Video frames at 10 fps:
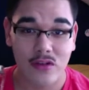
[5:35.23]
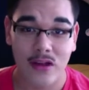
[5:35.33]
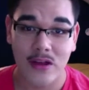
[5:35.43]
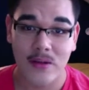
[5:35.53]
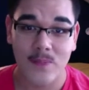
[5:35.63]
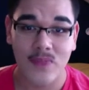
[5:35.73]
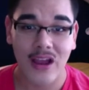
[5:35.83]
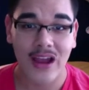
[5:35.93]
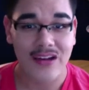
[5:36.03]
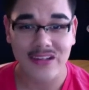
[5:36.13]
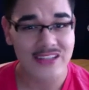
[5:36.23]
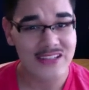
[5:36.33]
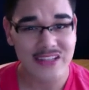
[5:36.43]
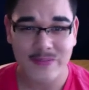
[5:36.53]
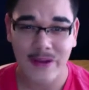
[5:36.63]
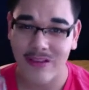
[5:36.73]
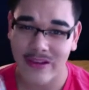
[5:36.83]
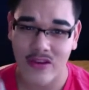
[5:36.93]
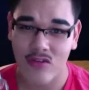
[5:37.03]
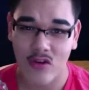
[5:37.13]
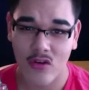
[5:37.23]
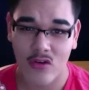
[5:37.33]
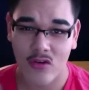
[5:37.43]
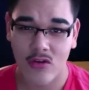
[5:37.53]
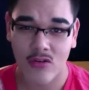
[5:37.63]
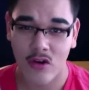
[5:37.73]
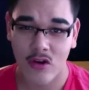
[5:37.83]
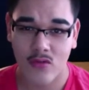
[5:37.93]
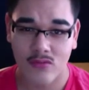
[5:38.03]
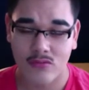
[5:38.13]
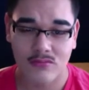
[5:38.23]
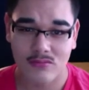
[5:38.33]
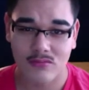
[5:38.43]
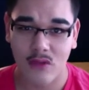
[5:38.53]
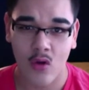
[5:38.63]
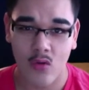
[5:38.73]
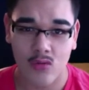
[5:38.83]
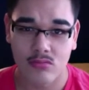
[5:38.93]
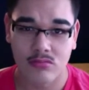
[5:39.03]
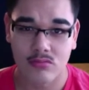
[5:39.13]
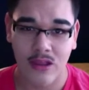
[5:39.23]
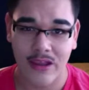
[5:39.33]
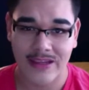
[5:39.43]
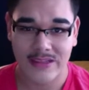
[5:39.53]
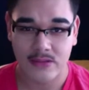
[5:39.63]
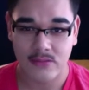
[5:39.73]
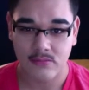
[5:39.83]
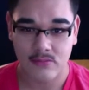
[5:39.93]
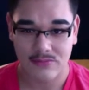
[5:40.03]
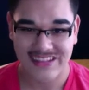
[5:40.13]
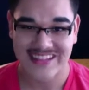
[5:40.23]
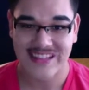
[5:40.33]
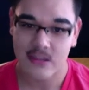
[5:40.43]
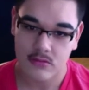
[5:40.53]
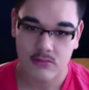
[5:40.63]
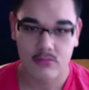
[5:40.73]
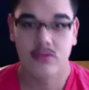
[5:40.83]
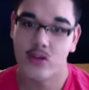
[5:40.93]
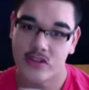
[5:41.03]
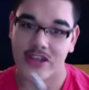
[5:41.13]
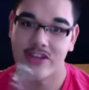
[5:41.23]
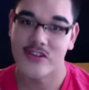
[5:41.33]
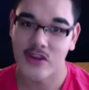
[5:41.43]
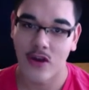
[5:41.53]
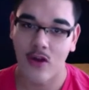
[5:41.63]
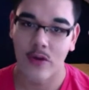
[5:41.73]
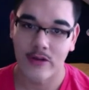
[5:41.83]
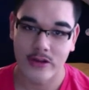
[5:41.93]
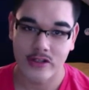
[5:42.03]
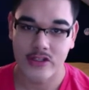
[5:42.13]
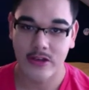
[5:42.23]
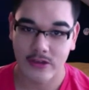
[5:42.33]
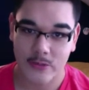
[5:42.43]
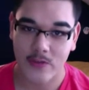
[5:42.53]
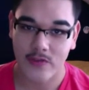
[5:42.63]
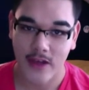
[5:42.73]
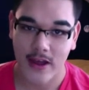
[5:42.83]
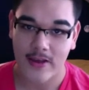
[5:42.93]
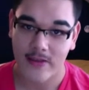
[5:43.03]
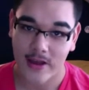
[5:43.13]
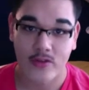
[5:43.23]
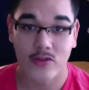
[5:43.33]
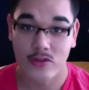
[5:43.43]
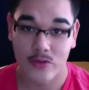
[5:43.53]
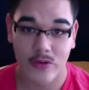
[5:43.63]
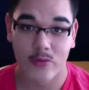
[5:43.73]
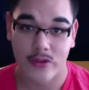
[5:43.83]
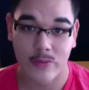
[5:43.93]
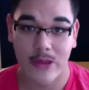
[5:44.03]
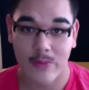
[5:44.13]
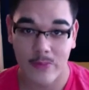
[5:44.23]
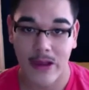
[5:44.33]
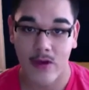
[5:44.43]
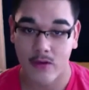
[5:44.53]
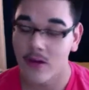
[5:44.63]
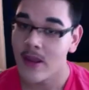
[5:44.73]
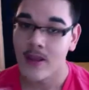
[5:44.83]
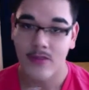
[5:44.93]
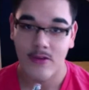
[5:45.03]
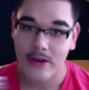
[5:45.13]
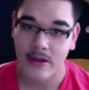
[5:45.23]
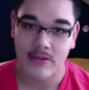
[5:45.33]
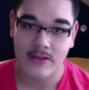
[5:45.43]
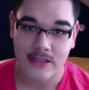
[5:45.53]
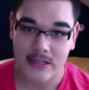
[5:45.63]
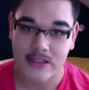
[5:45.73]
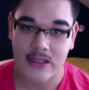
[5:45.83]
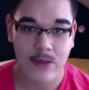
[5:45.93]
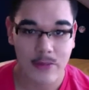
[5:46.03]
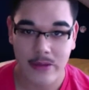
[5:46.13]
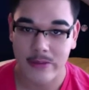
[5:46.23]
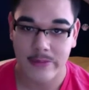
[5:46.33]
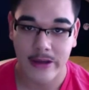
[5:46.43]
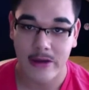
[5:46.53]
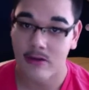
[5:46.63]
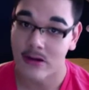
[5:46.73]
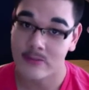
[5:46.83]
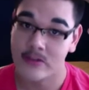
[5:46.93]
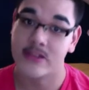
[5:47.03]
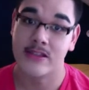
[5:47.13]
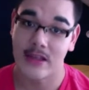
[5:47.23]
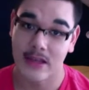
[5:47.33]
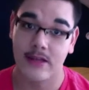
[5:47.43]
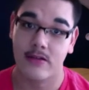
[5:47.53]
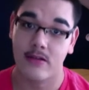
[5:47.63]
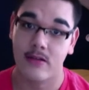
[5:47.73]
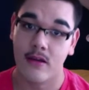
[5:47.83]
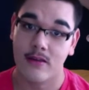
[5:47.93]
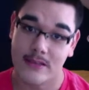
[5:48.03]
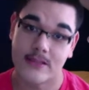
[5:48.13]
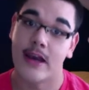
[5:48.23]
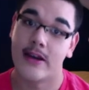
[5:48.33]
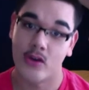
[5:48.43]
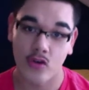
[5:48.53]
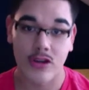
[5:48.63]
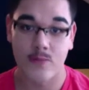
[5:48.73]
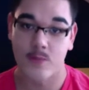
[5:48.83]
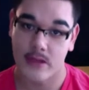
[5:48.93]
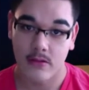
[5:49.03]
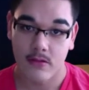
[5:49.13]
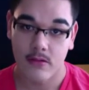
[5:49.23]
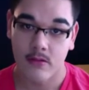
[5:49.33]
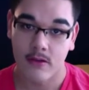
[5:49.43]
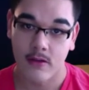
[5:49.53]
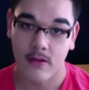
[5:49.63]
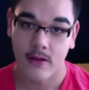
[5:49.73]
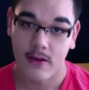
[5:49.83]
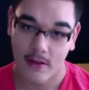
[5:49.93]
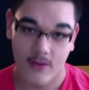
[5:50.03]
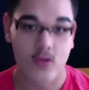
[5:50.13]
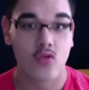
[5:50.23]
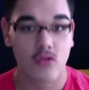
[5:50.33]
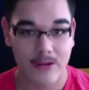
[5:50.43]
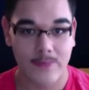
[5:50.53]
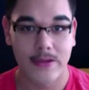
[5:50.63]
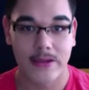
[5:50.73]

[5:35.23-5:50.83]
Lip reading: it doesn't smell like grown old lady-ness. No shade to y'all wearing Chanel No. 5. How you doing with your baby powder? There ain't nothing sexy about baby powder. I'm just saying. That's kind of creepy. A little creepy.